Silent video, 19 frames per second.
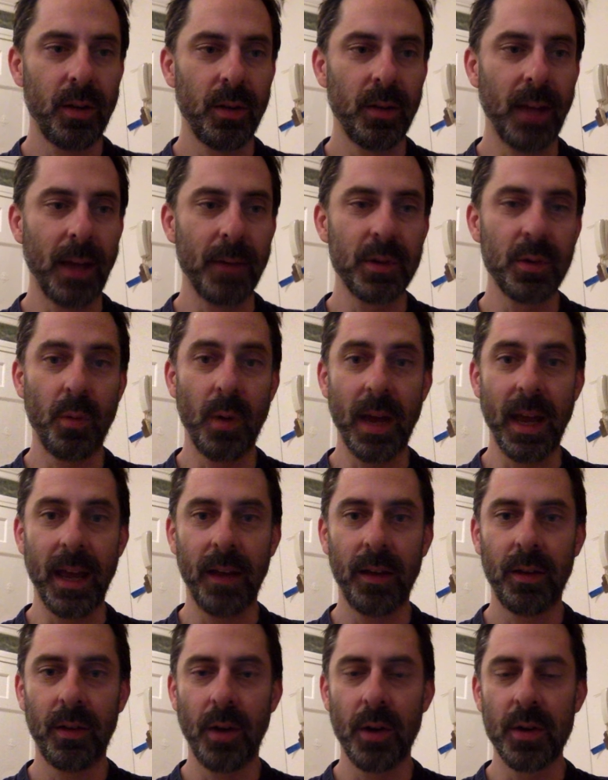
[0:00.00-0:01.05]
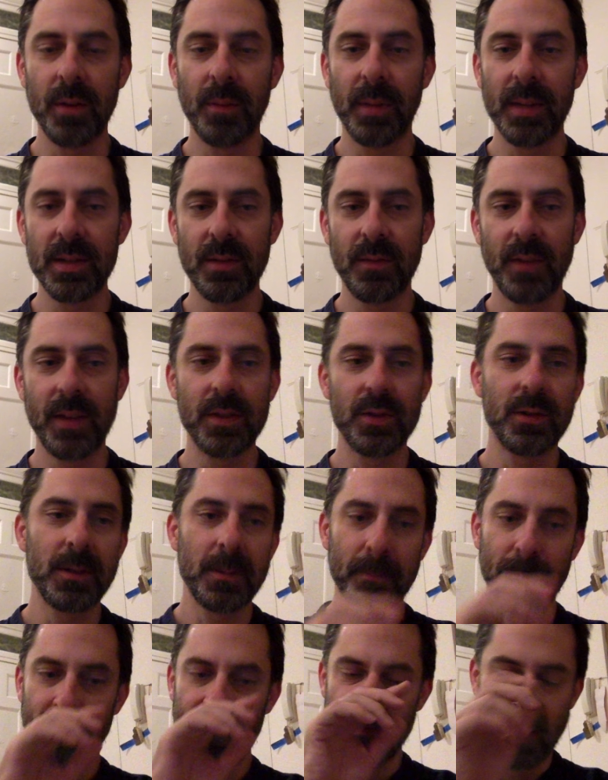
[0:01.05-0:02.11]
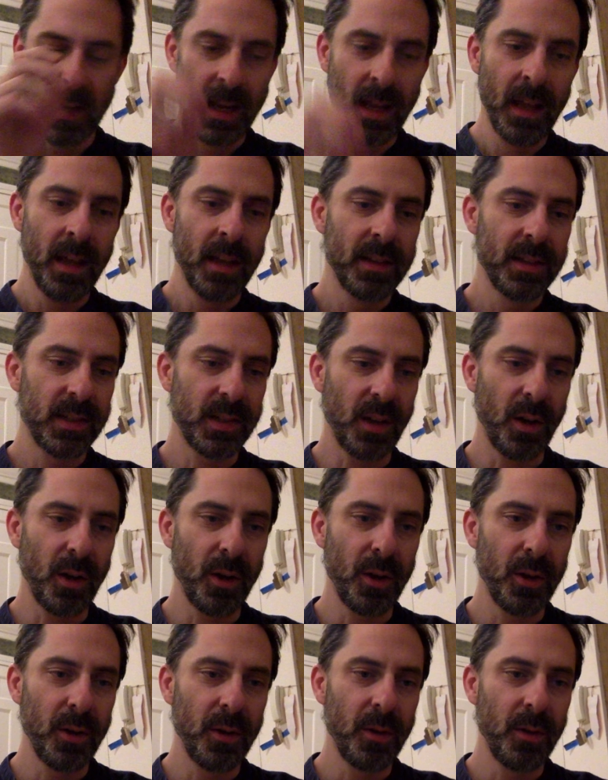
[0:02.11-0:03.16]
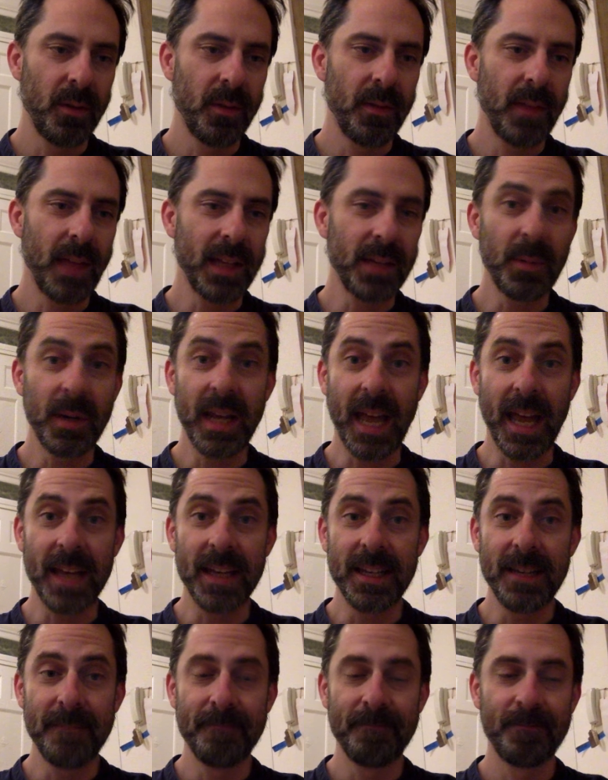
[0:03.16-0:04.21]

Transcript: language-aware code completion features. So that's pretty handy.